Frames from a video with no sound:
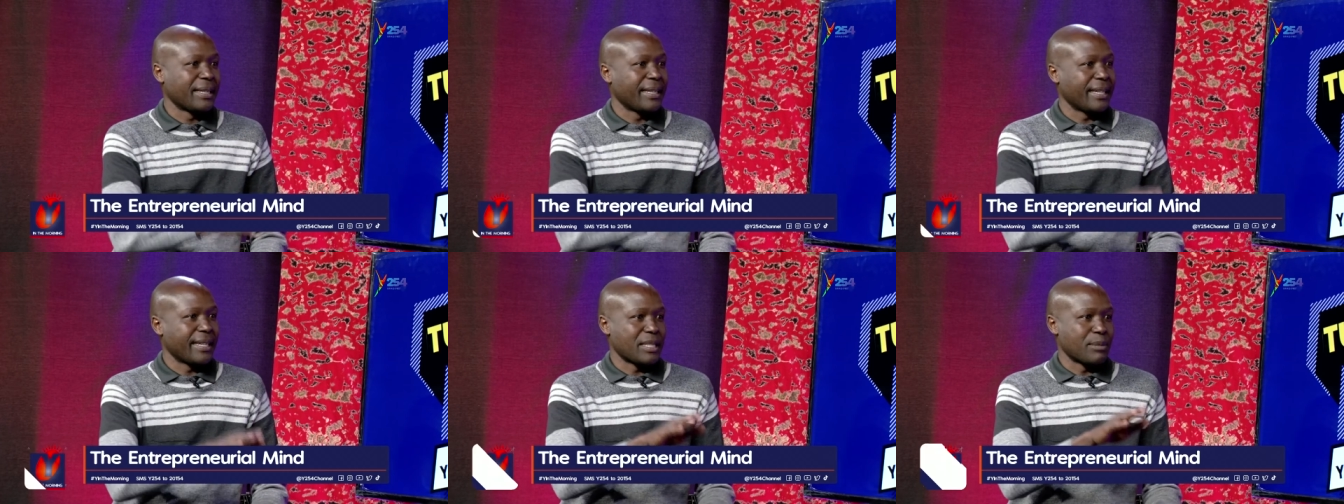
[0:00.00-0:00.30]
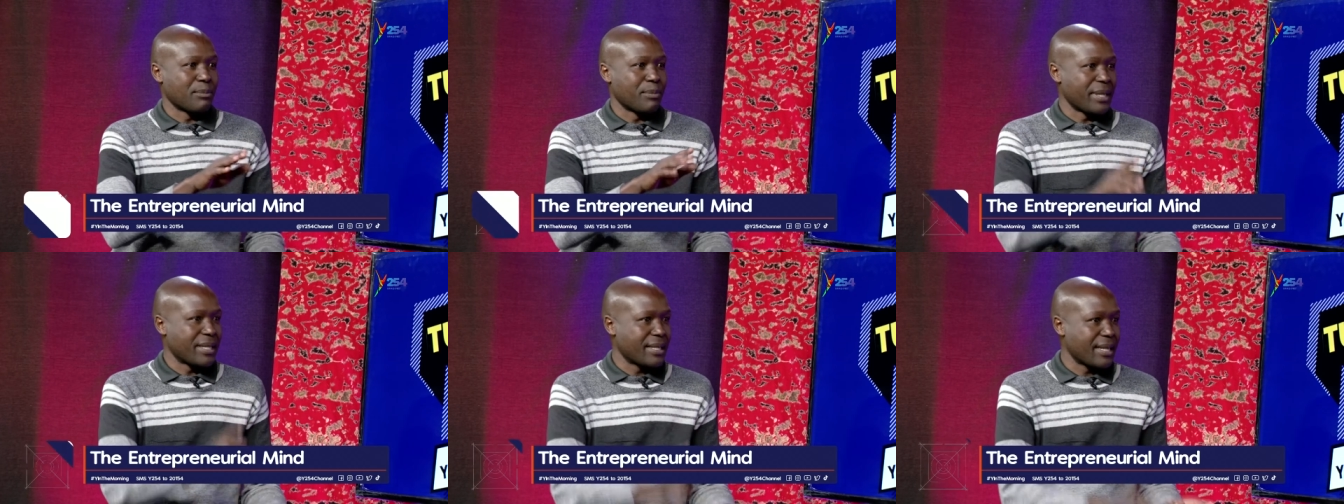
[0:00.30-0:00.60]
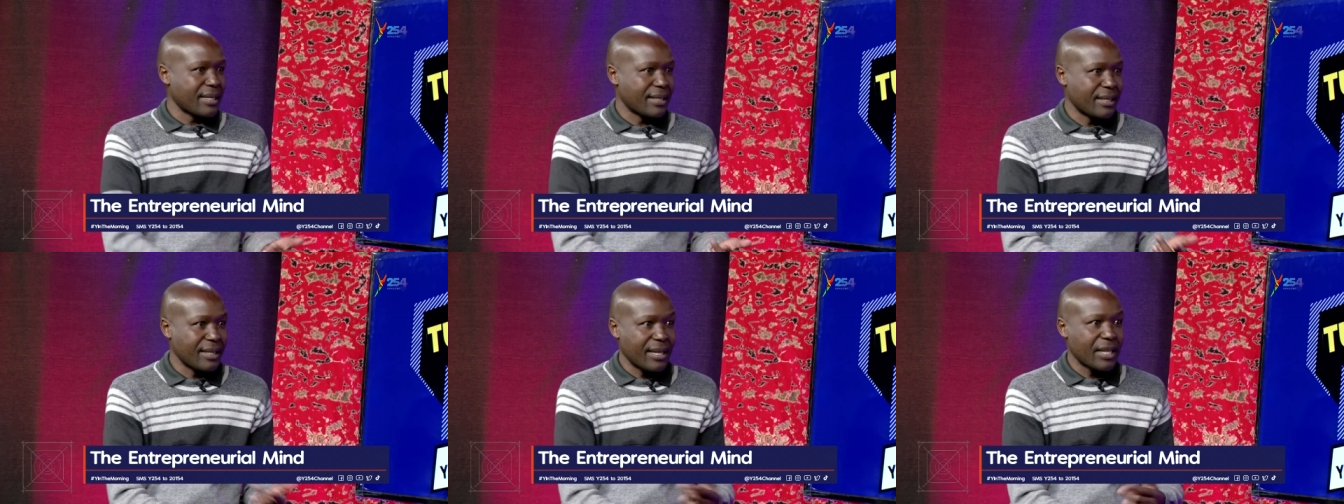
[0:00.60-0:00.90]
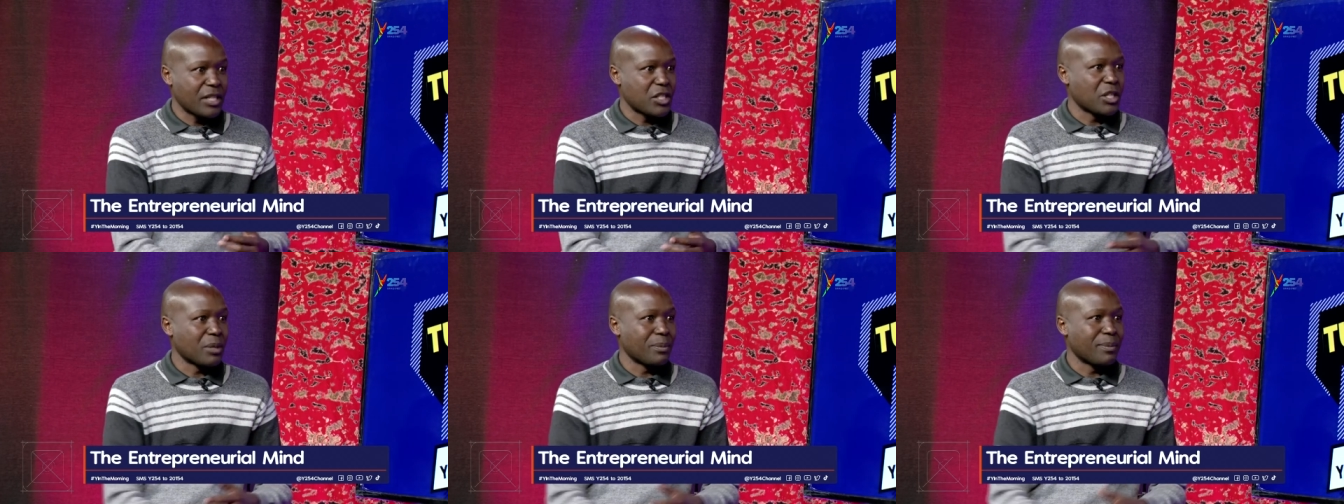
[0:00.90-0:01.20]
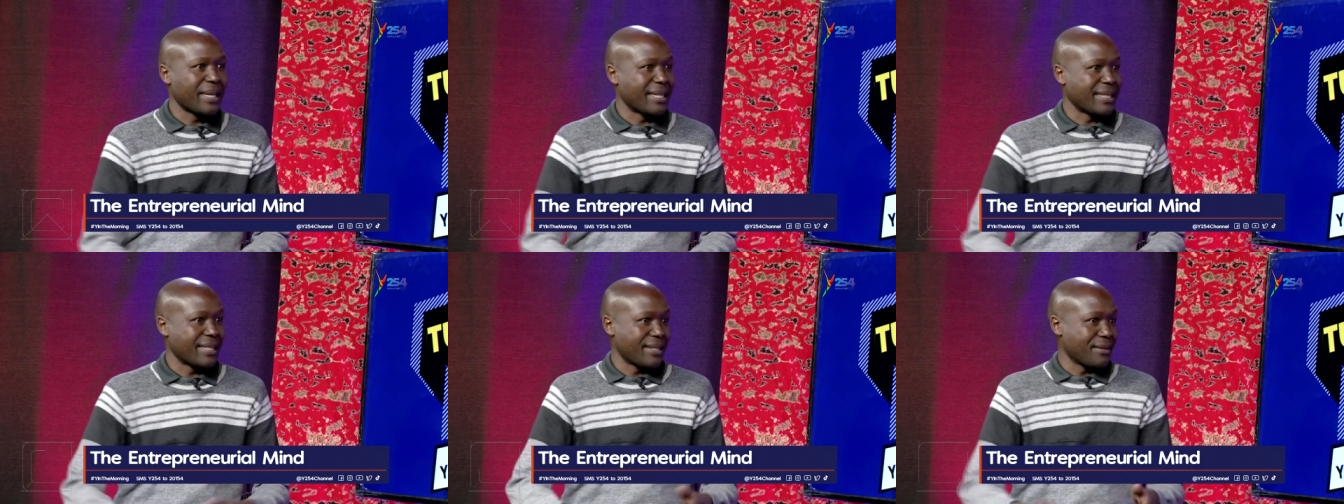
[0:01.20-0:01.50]
There's business
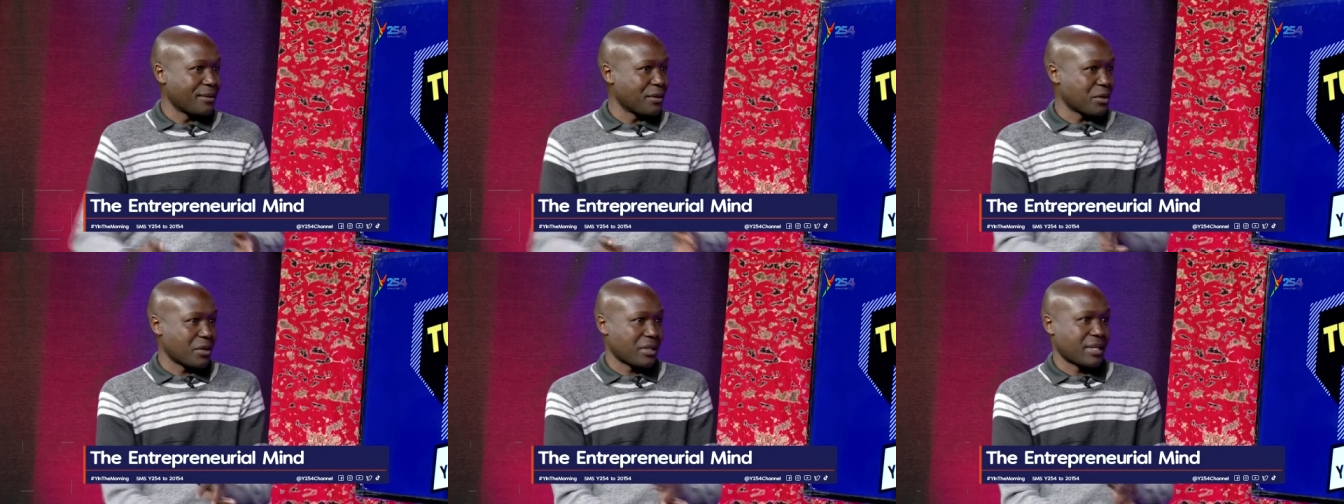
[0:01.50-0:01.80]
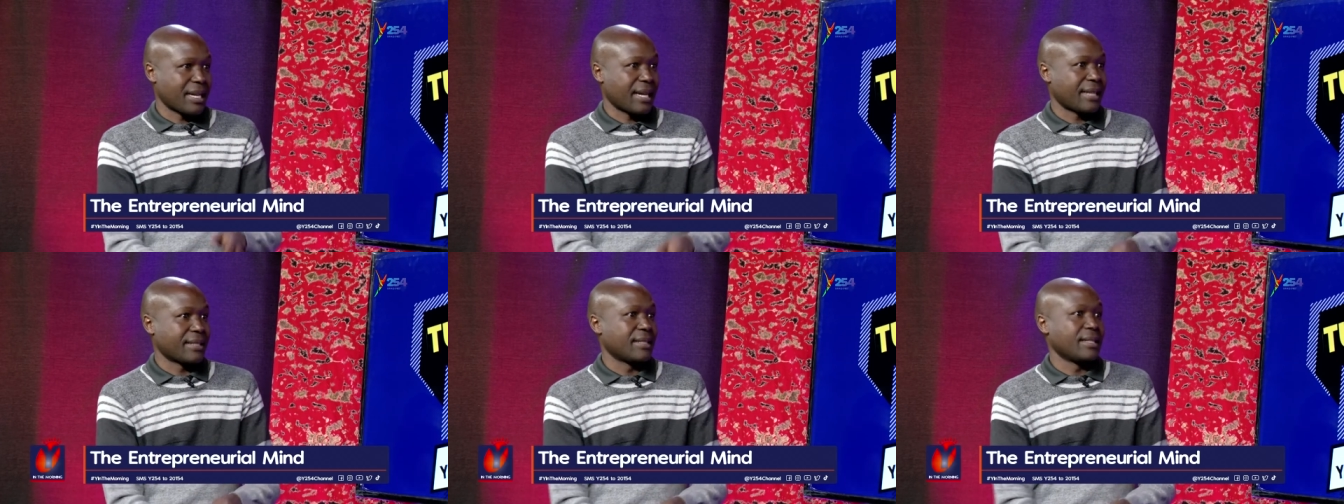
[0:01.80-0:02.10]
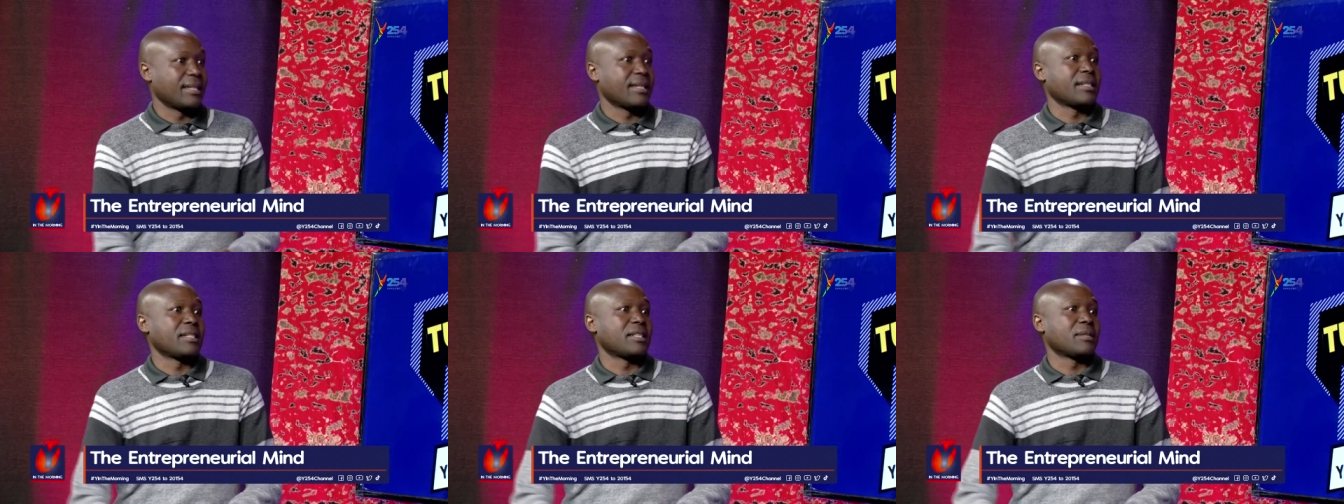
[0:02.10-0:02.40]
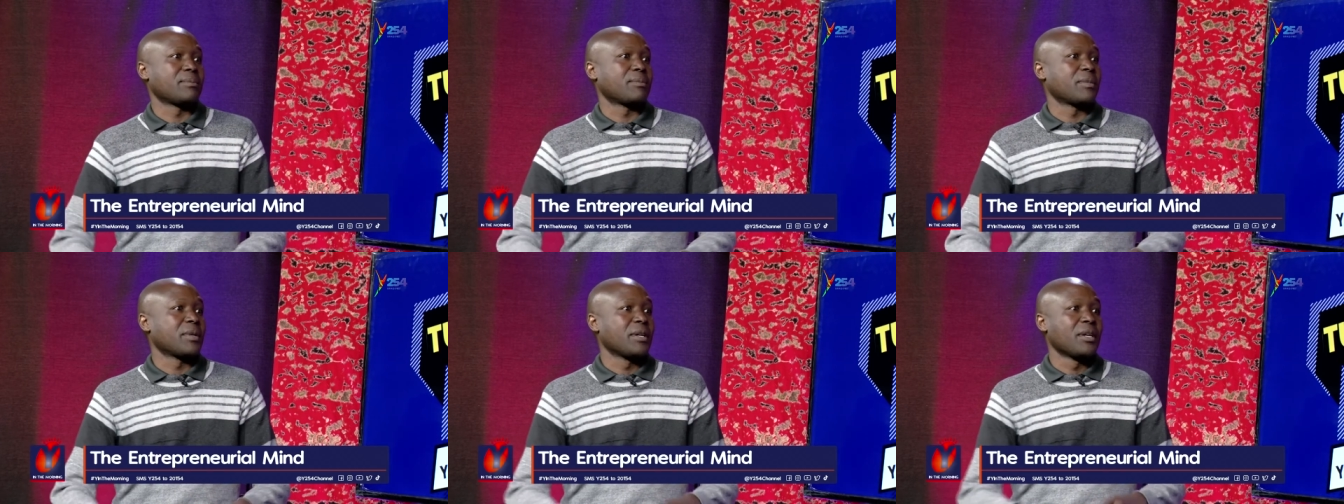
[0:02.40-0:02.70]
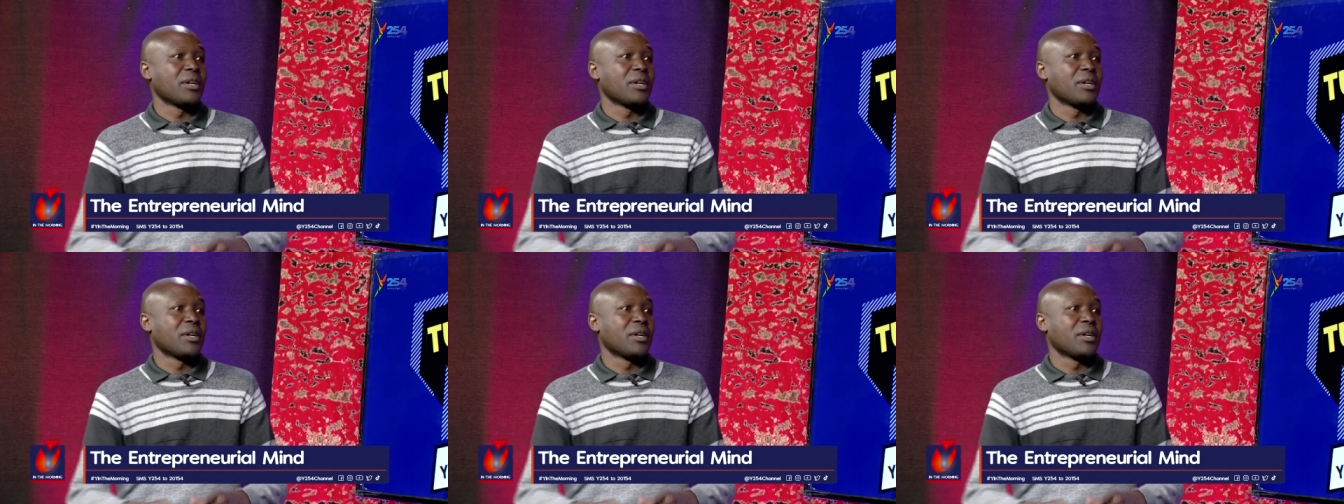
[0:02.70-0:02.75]
leadership, there's civil society leadership.